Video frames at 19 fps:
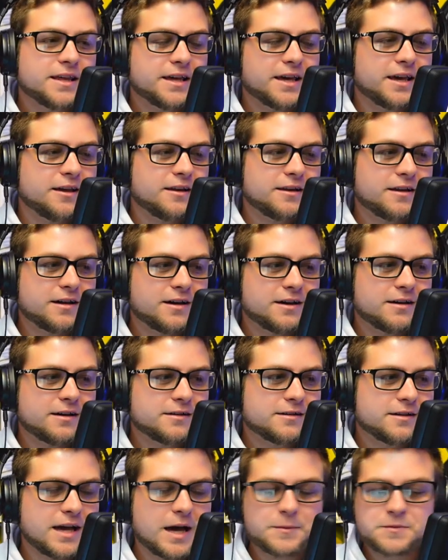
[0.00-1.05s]
And uh,
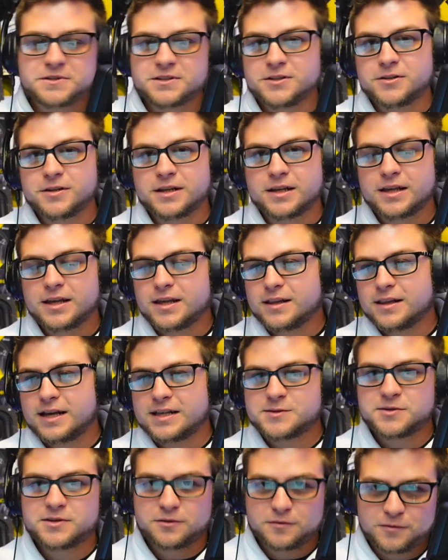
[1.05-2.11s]
absolutely,
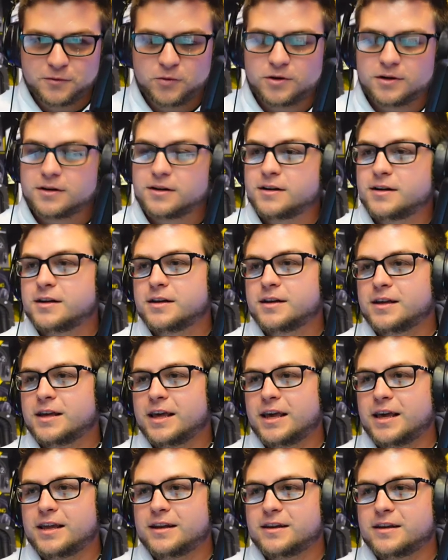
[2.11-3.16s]
that's what they're for.
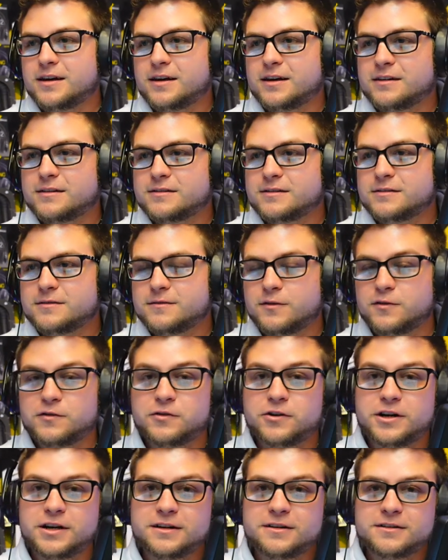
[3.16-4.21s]
And uh, for
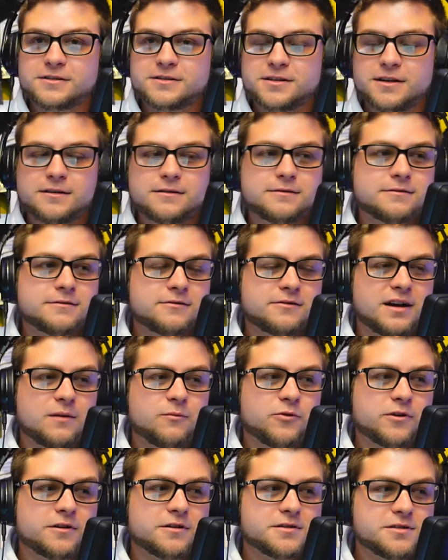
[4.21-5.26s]
free. So grab
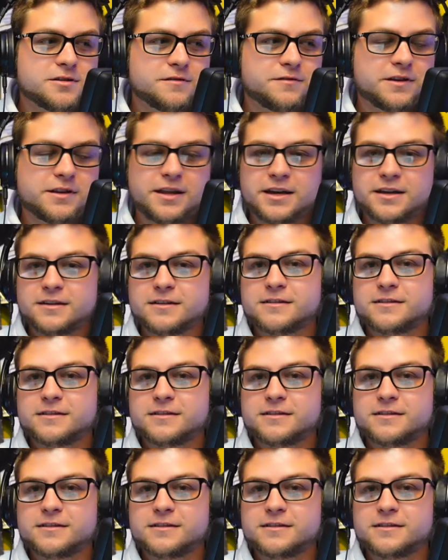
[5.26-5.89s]
one or two if you like.